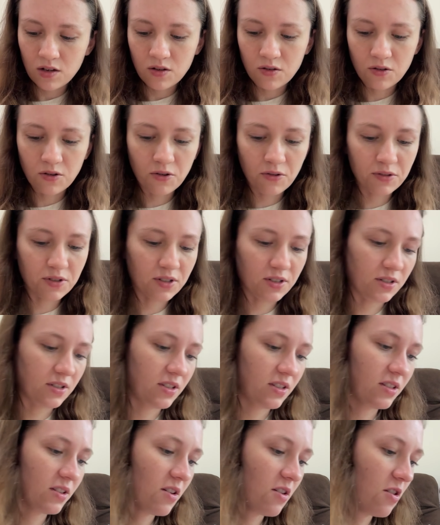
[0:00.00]
Oh, they're
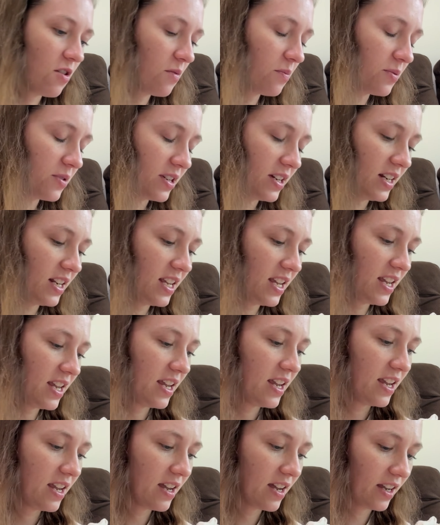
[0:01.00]
so
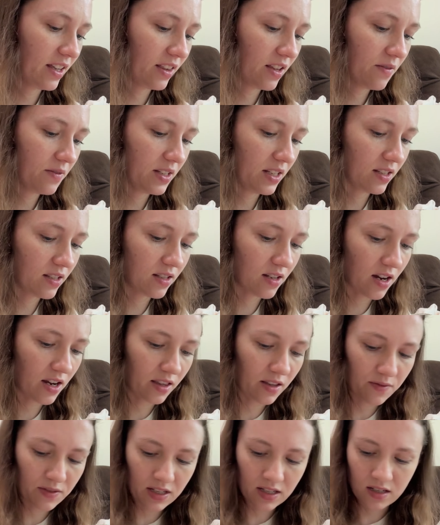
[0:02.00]
pretty. I love
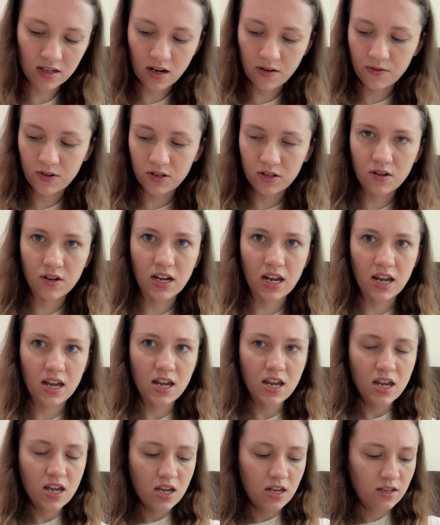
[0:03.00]
these covers. Okay,
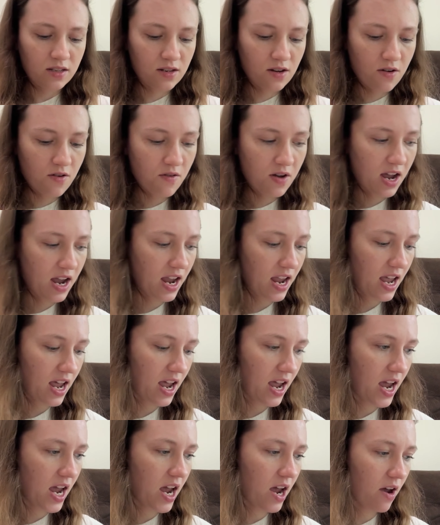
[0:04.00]
so I
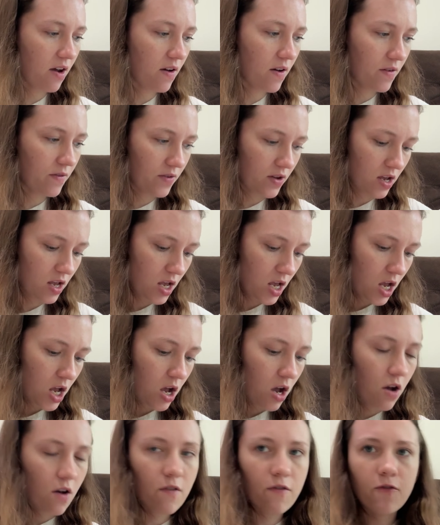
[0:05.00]
have
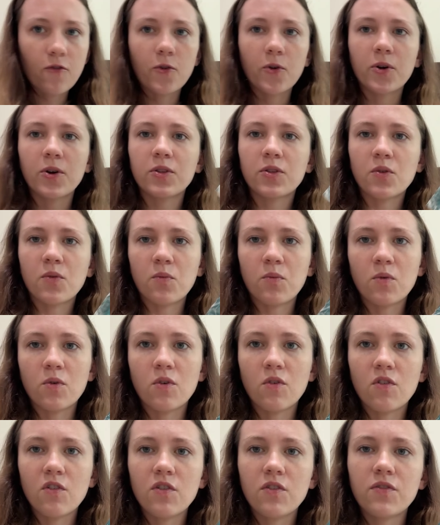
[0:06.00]
For the
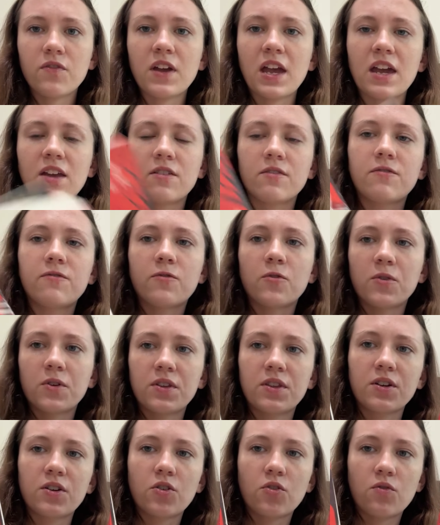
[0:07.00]
Wolf and For
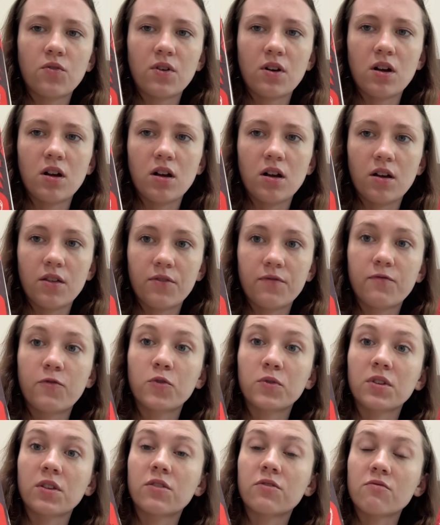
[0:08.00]
the
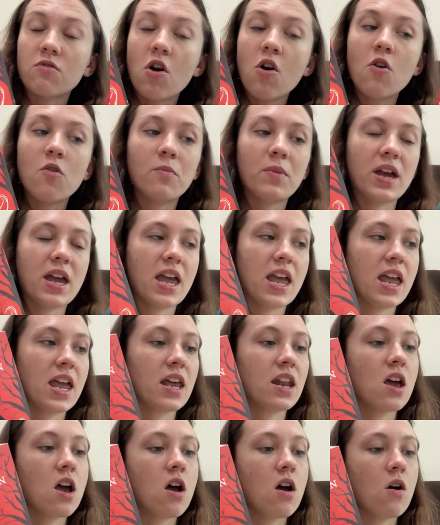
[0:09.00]
Throne by
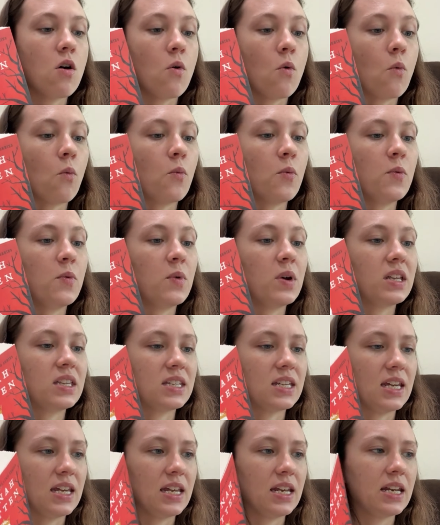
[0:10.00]
Hannah
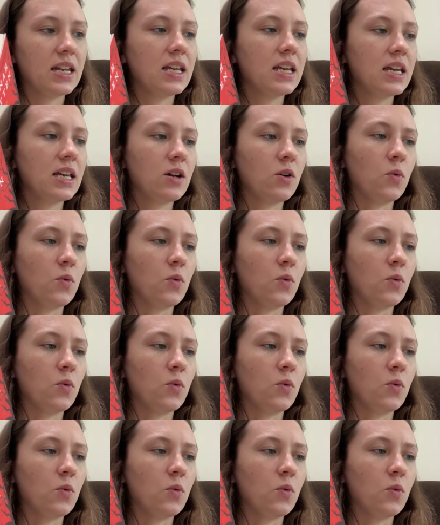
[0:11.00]
Whitten.